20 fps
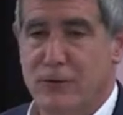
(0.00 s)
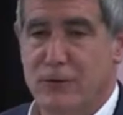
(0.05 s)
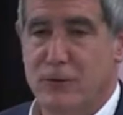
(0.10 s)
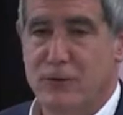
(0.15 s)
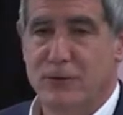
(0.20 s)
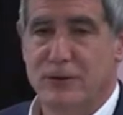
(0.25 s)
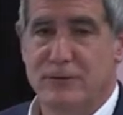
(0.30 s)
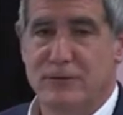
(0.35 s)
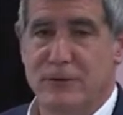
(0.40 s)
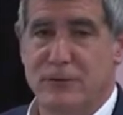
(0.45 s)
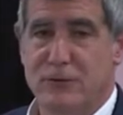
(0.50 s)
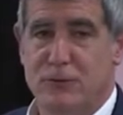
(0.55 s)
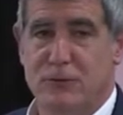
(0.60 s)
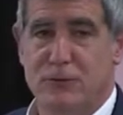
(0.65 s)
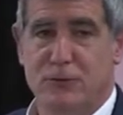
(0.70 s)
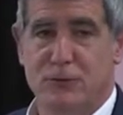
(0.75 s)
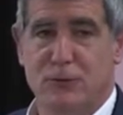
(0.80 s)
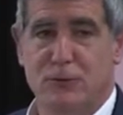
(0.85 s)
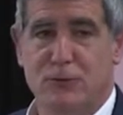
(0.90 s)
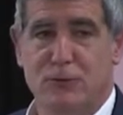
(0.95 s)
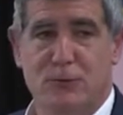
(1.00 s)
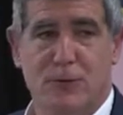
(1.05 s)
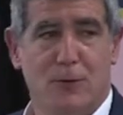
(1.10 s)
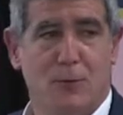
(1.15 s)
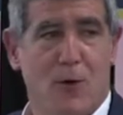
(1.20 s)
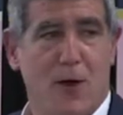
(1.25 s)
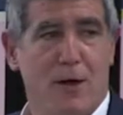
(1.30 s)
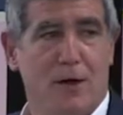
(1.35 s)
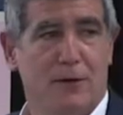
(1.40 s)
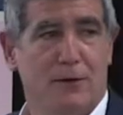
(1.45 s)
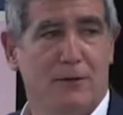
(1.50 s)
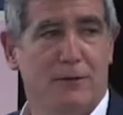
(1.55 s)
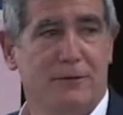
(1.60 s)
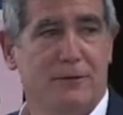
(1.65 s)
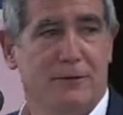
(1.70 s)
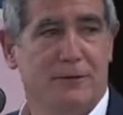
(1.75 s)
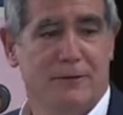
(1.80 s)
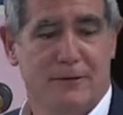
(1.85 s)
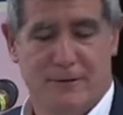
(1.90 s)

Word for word: the 13th century, students run wild,